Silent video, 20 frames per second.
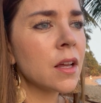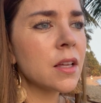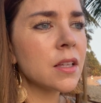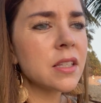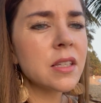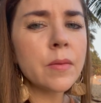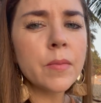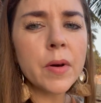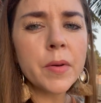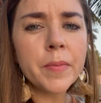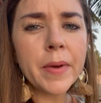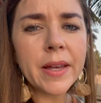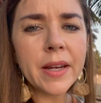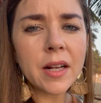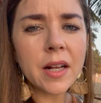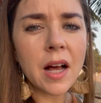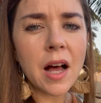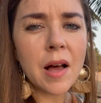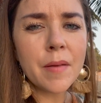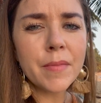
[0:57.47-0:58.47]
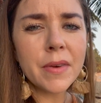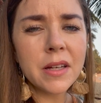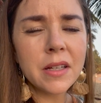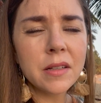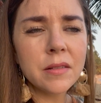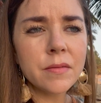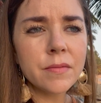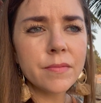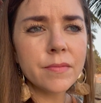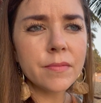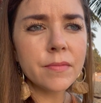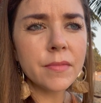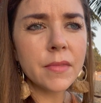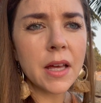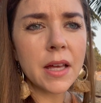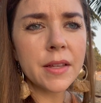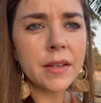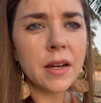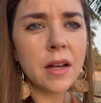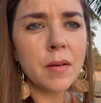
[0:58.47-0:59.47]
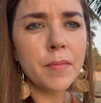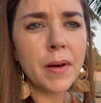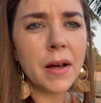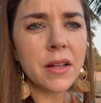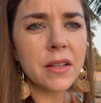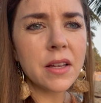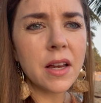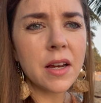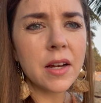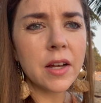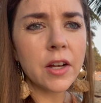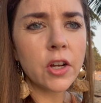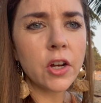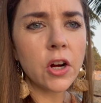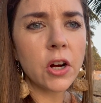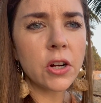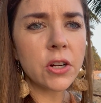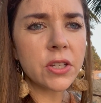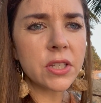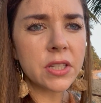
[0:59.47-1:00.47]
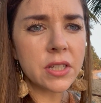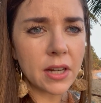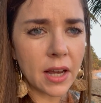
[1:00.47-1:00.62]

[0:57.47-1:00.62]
Someone made a comment that about a cursed